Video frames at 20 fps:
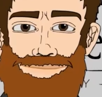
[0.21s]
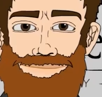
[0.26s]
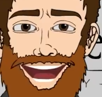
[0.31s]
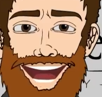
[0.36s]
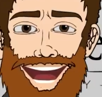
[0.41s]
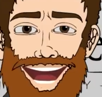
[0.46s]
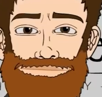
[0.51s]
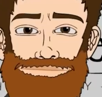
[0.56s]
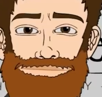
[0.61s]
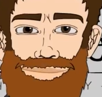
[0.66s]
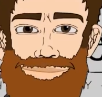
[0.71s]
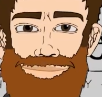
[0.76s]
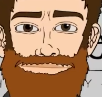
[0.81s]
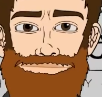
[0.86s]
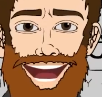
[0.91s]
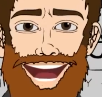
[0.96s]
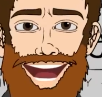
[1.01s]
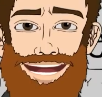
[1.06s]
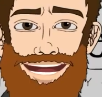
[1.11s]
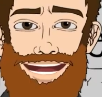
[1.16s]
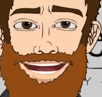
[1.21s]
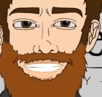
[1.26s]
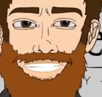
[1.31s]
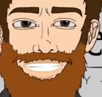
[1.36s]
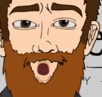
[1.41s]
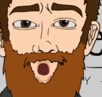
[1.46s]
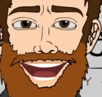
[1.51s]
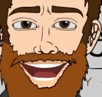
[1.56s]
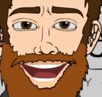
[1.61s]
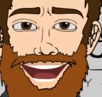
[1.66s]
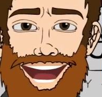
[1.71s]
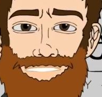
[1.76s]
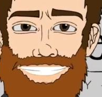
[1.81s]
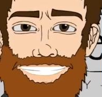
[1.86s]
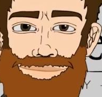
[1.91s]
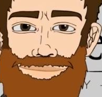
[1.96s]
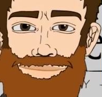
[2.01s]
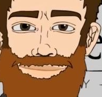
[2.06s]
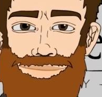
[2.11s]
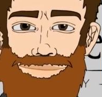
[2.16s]
Hello, and welcome to your daily
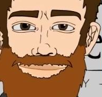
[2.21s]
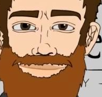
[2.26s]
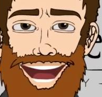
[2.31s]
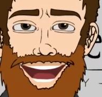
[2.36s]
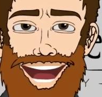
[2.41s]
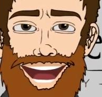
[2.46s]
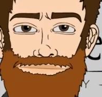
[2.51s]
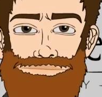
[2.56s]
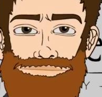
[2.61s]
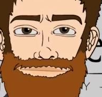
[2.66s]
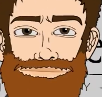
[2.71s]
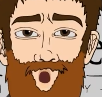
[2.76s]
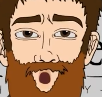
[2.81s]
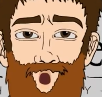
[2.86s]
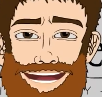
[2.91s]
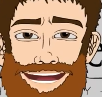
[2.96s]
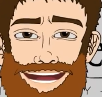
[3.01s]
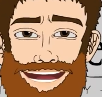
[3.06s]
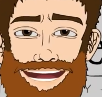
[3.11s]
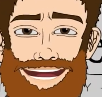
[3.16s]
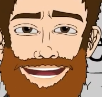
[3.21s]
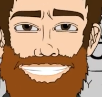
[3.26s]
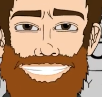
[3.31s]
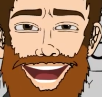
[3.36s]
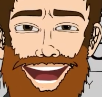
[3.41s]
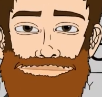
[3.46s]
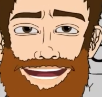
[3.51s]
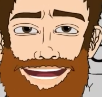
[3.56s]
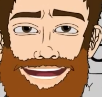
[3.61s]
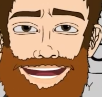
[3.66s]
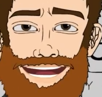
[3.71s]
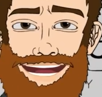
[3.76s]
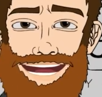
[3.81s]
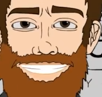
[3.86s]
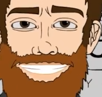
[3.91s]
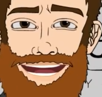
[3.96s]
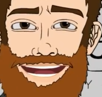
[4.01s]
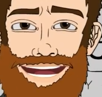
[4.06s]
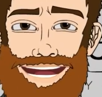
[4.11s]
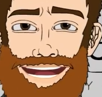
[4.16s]
dose of complete health with
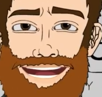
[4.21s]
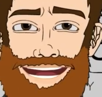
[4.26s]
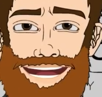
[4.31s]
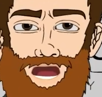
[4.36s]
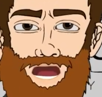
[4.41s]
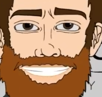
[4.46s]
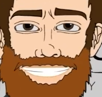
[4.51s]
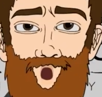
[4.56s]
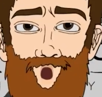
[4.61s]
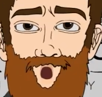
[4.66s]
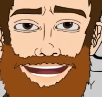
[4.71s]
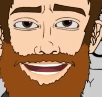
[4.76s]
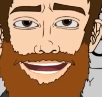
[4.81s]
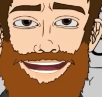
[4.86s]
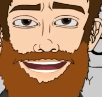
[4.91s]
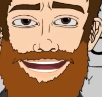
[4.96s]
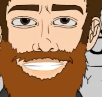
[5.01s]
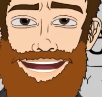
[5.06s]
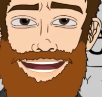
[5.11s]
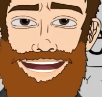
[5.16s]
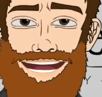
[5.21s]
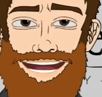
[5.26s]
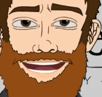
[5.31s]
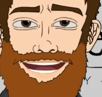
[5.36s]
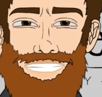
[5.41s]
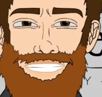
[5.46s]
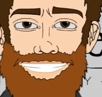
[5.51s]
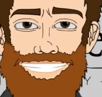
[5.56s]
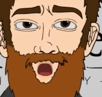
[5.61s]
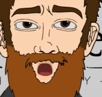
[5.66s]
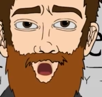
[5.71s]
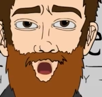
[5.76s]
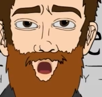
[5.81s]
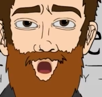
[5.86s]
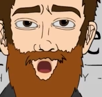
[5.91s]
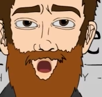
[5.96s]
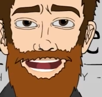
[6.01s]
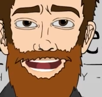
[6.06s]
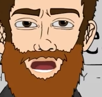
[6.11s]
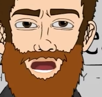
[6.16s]
your local chiropractor, Dr. Patrick
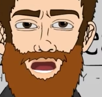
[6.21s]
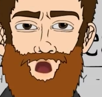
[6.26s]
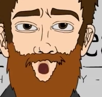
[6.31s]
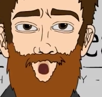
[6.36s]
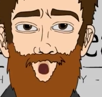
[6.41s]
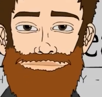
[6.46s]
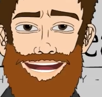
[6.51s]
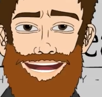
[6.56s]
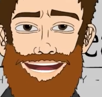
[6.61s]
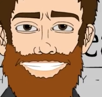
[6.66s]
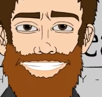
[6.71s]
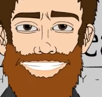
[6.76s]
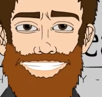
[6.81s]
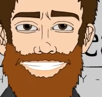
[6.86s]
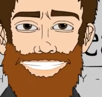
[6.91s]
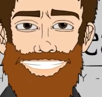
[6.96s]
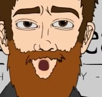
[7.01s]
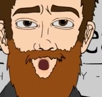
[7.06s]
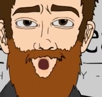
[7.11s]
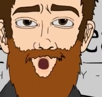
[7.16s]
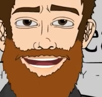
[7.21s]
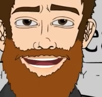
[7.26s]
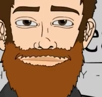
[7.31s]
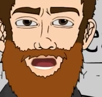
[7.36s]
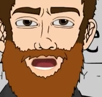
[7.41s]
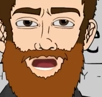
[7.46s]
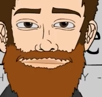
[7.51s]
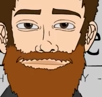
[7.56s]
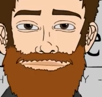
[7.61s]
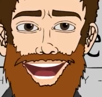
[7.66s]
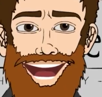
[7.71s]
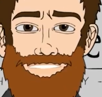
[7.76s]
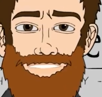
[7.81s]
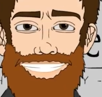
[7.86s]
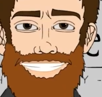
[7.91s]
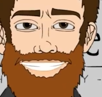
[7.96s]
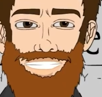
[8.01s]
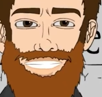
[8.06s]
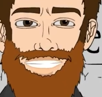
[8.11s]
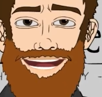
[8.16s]
Hogg. Please like and subscribe for
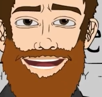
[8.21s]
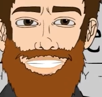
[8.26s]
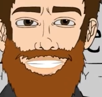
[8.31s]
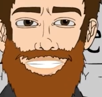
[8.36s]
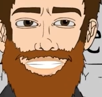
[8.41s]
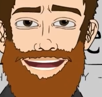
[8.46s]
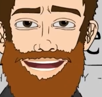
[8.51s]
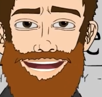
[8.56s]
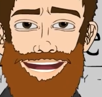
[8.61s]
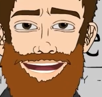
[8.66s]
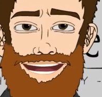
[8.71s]
more videos.